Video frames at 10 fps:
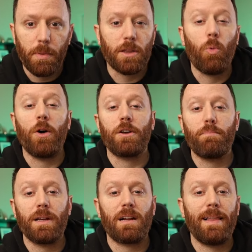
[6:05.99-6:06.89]
but the wonder
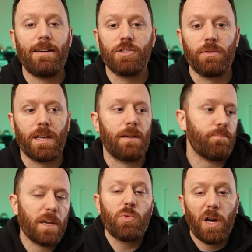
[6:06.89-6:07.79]
pick allows you to get
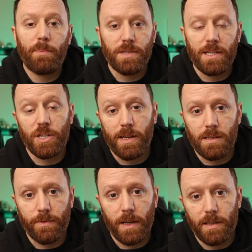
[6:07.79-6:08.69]
a 20%
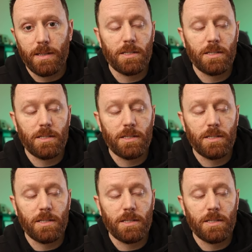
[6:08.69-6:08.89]
chance of getting it.